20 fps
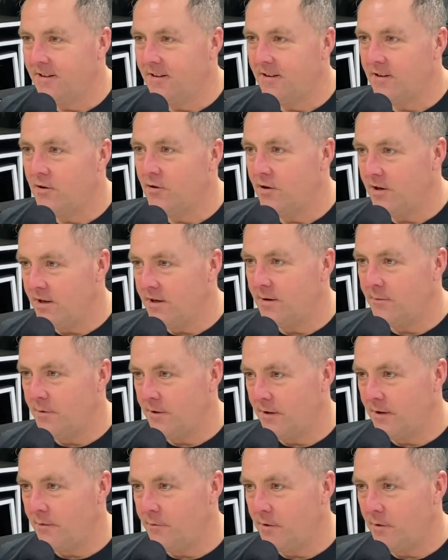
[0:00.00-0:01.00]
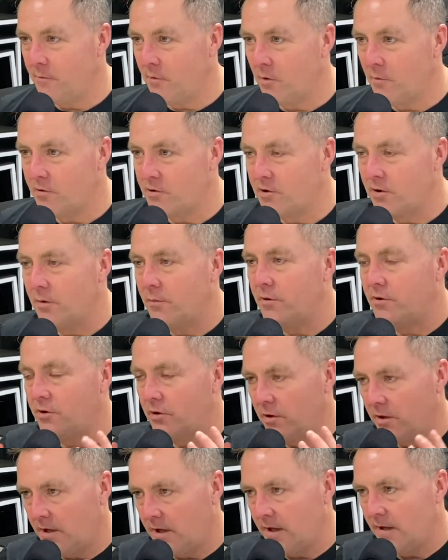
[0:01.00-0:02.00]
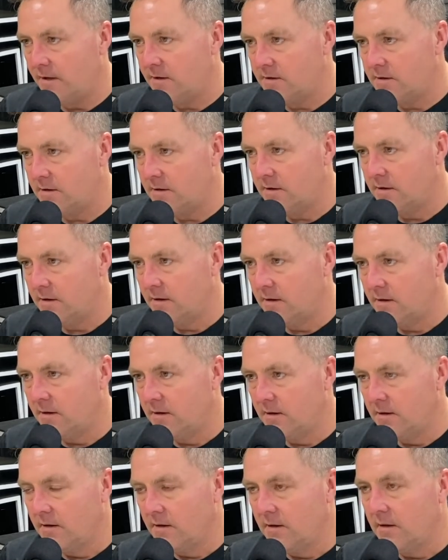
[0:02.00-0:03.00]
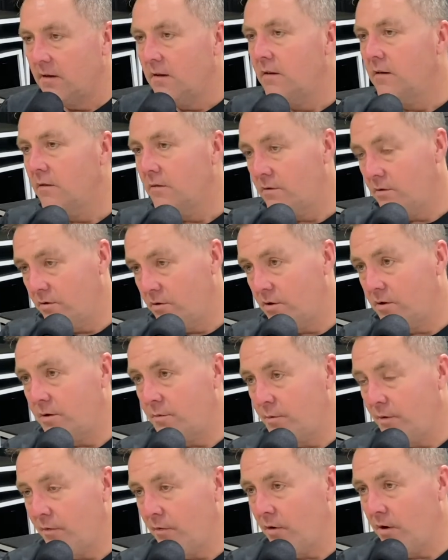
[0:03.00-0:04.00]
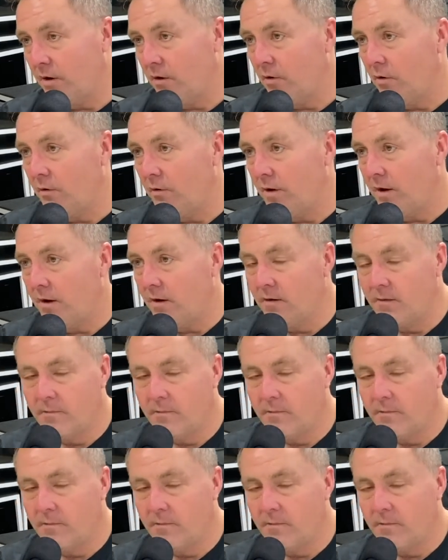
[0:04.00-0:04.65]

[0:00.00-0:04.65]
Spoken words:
You need to be a little bit more mature, but you're kids. Just before I go there.